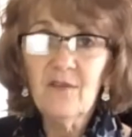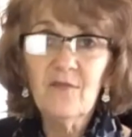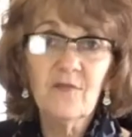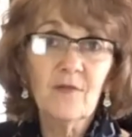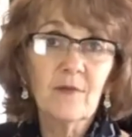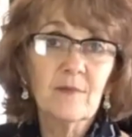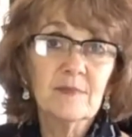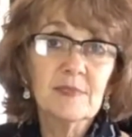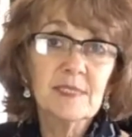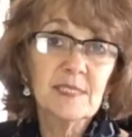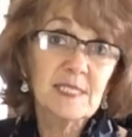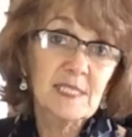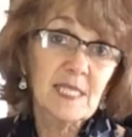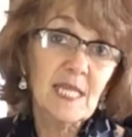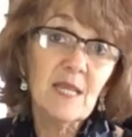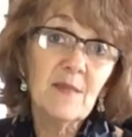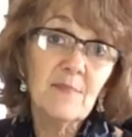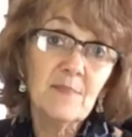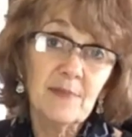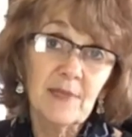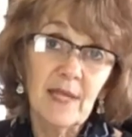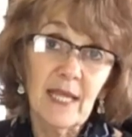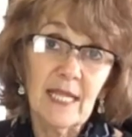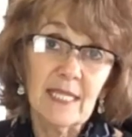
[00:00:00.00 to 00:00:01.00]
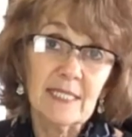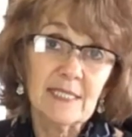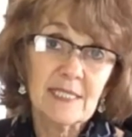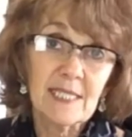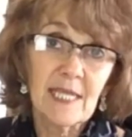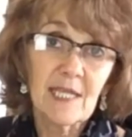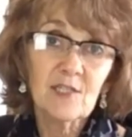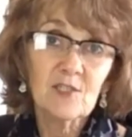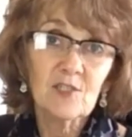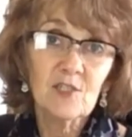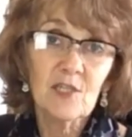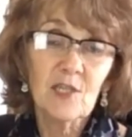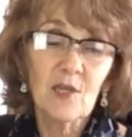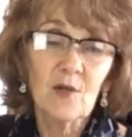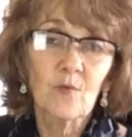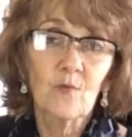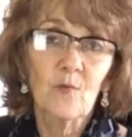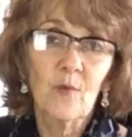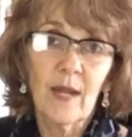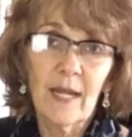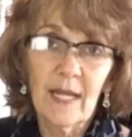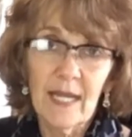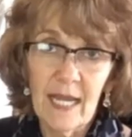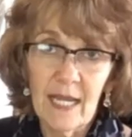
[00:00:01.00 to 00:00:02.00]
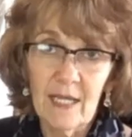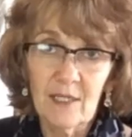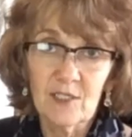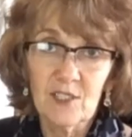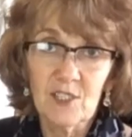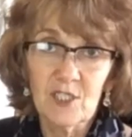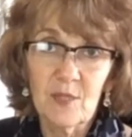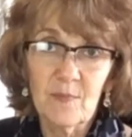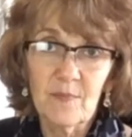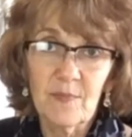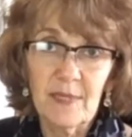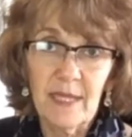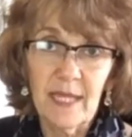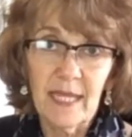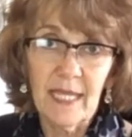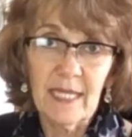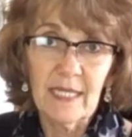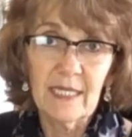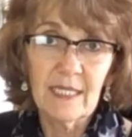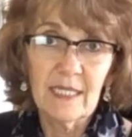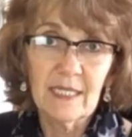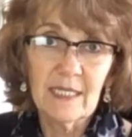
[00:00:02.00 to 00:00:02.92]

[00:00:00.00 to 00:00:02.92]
from sea plants. Actually, a red algae plant